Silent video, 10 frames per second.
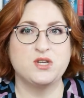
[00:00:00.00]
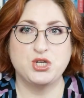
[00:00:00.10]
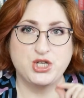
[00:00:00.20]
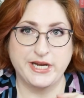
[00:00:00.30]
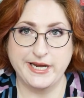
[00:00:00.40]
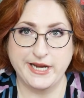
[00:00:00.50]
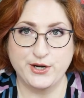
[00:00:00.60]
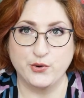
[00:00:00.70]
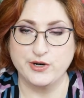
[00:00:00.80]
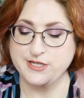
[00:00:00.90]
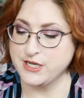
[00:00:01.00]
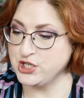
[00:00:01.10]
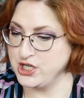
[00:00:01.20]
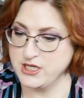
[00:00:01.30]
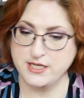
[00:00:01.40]
She ignores it.
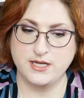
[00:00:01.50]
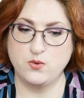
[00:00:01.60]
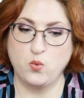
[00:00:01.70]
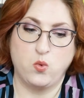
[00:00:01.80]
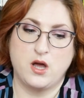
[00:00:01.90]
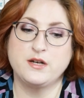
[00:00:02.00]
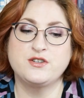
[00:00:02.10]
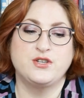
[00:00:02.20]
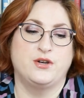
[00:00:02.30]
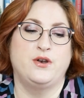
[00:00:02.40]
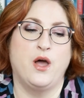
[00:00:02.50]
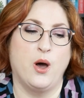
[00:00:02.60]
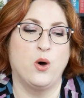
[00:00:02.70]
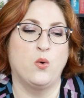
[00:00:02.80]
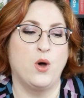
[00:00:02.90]
She doesn't want to
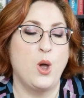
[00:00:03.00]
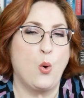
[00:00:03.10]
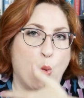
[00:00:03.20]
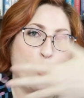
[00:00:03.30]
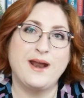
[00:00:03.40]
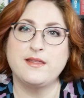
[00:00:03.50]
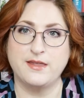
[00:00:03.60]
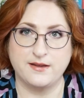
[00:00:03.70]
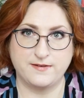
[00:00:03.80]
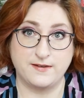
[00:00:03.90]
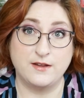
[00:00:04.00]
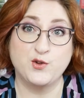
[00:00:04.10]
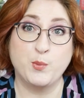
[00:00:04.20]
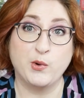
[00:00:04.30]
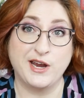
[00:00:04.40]
know what this
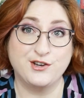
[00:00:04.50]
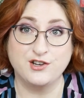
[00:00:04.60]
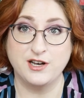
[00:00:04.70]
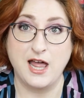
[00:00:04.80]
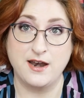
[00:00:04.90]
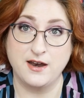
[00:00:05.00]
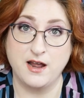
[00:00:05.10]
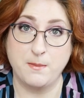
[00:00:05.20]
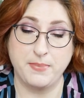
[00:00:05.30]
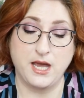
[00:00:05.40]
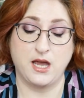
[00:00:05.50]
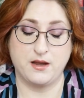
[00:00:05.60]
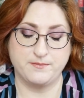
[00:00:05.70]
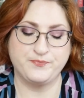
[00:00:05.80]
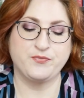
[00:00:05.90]
inspiration ended up
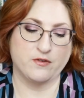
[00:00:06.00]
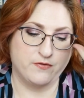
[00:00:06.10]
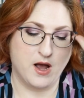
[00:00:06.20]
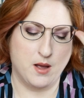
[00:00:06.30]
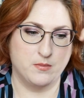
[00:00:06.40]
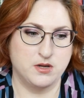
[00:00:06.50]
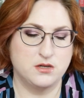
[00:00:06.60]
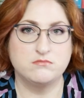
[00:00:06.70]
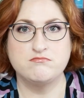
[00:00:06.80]
being from